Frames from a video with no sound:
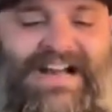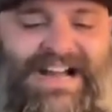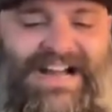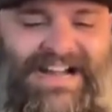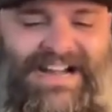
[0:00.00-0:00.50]

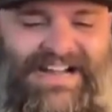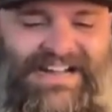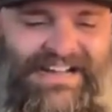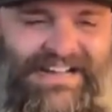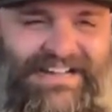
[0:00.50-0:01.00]

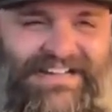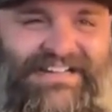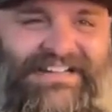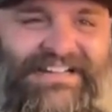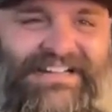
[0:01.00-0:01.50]

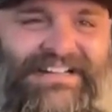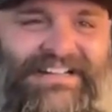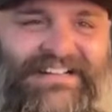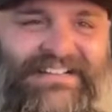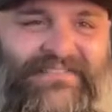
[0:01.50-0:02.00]

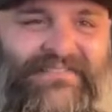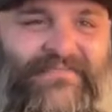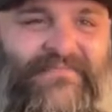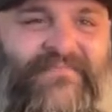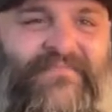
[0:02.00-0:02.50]

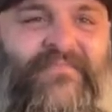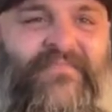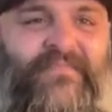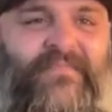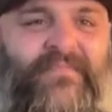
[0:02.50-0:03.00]

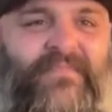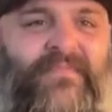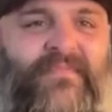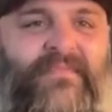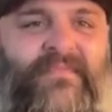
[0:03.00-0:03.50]

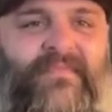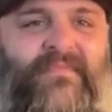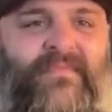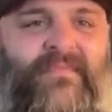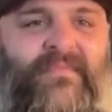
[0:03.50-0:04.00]

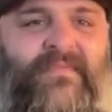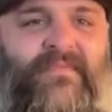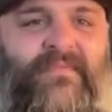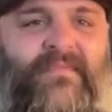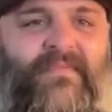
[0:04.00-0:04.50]

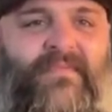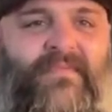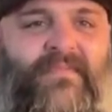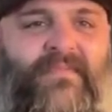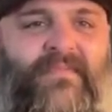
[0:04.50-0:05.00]

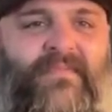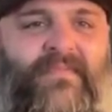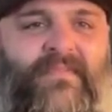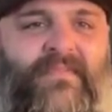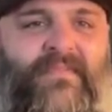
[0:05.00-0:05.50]

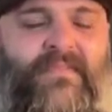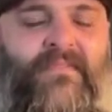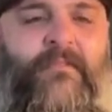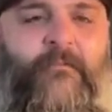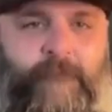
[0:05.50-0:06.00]

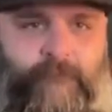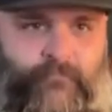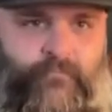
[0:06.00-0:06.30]
No words are spoken by the person on screen.